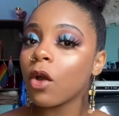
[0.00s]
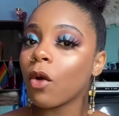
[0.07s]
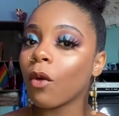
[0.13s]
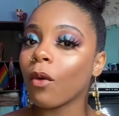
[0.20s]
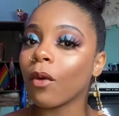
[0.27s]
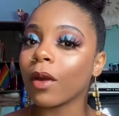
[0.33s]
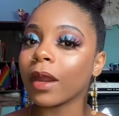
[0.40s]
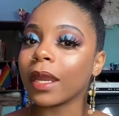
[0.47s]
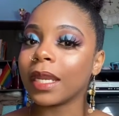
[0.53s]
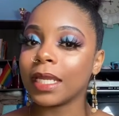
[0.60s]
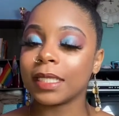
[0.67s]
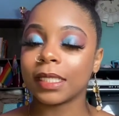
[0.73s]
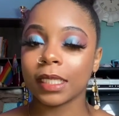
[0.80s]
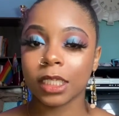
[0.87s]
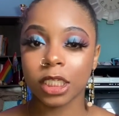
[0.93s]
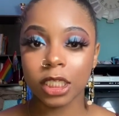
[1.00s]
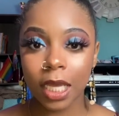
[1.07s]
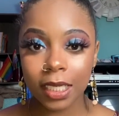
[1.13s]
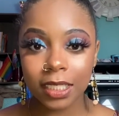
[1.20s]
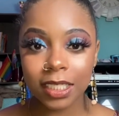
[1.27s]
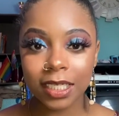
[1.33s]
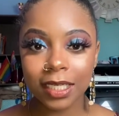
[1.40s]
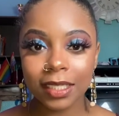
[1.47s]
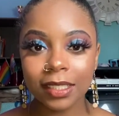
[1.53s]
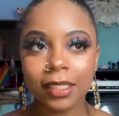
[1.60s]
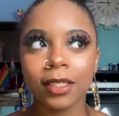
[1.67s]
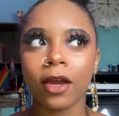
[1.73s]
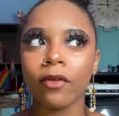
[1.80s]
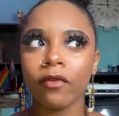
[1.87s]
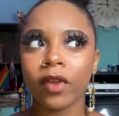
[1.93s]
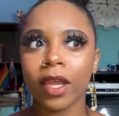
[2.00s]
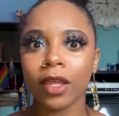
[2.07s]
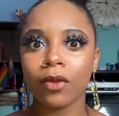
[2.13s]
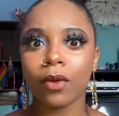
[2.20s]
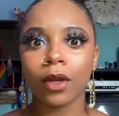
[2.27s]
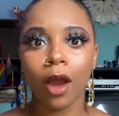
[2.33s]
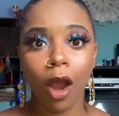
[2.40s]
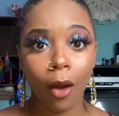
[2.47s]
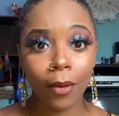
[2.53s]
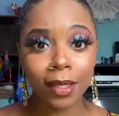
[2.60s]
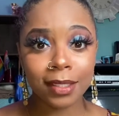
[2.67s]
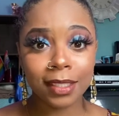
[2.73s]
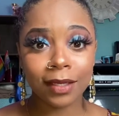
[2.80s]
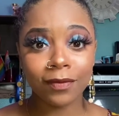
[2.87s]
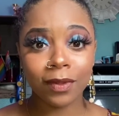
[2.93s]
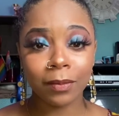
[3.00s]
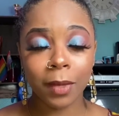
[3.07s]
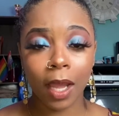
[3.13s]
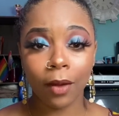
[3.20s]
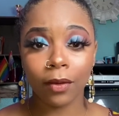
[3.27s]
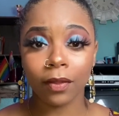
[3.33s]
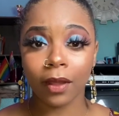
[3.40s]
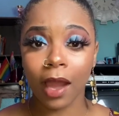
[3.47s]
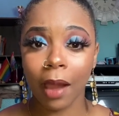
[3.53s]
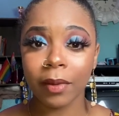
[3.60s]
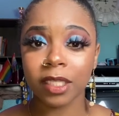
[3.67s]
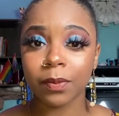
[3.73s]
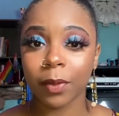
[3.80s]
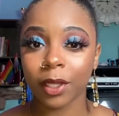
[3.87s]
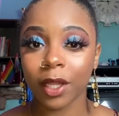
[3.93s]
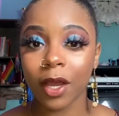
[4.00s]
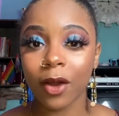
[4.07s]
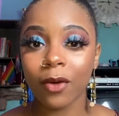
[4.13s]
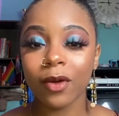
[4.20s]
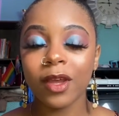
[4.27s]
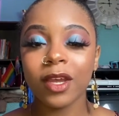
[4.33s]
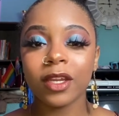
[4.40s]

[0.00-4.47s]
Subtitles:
or any suggestions, don't forget you can always leave them down in the comments below.